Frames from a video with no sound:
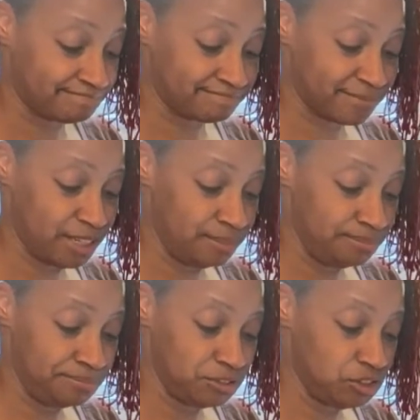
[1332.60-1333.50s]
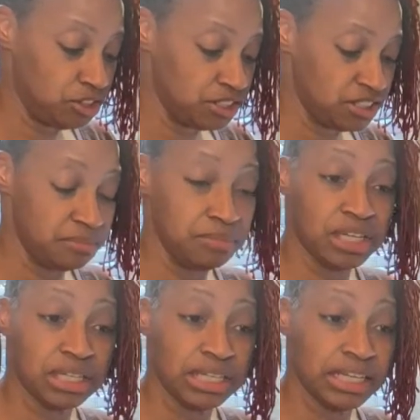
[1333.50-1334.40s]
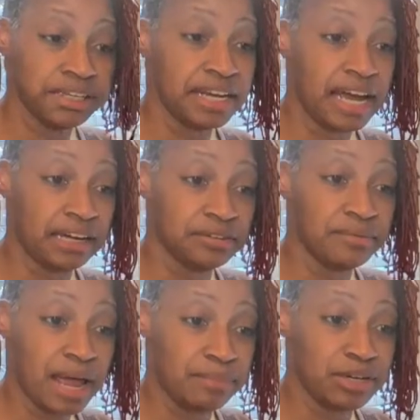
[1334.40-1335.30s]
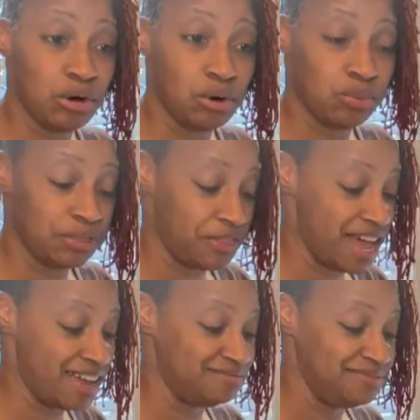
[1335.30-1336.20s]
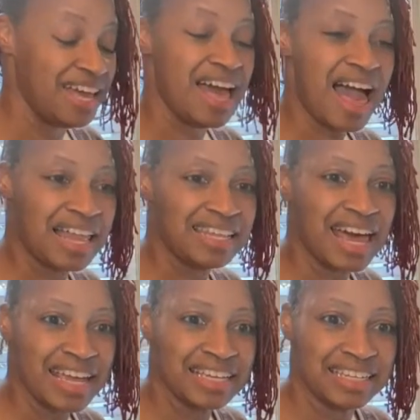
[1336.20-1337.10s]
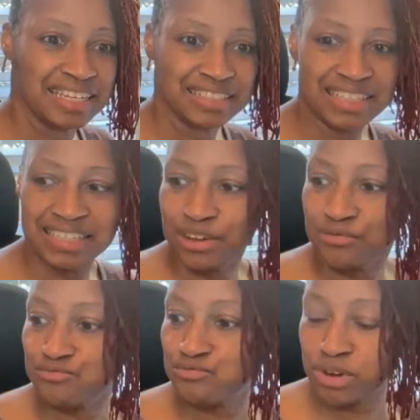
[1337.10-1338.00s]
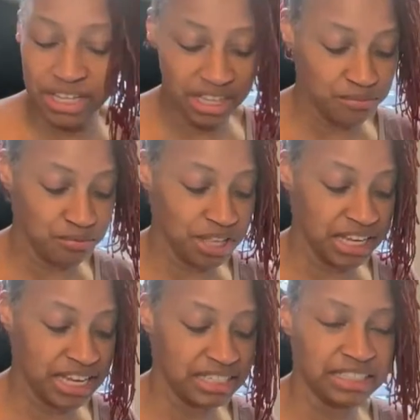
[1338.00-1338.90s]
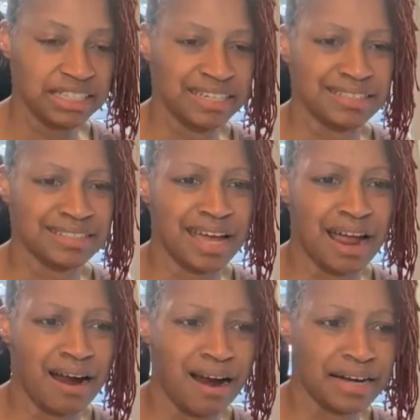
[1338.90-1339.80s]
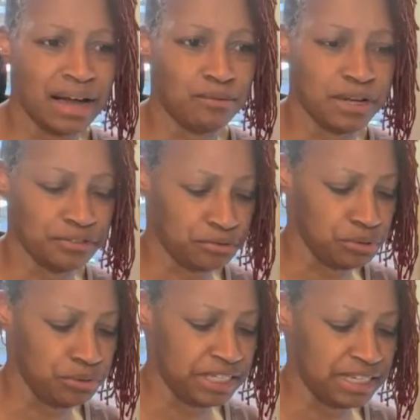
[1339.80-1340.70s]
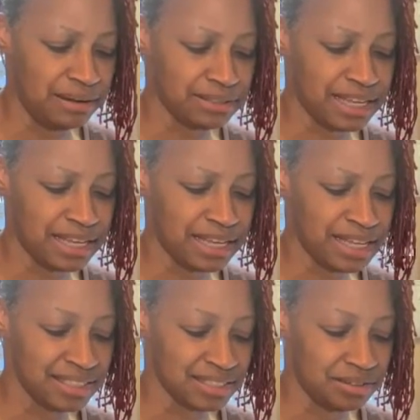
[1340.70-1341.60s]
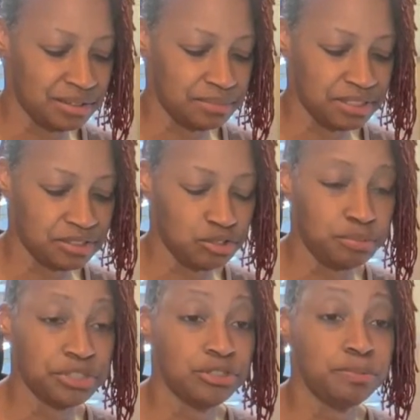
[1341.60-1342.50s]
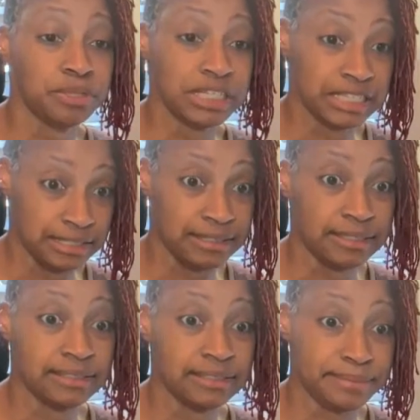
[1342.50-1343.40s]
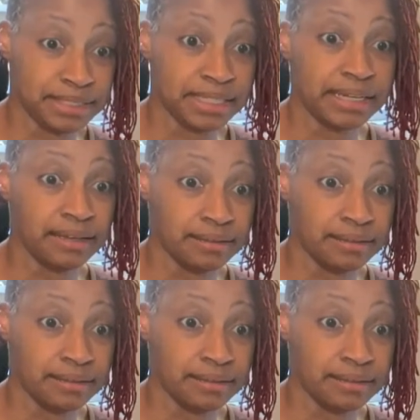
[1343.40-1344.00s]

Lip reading: Yep, she just sent me clear down the rabbit hole with that. I like it. It's a really, really, and it's not hard. I went through it and I was like, this is going to be super duper easy to put together.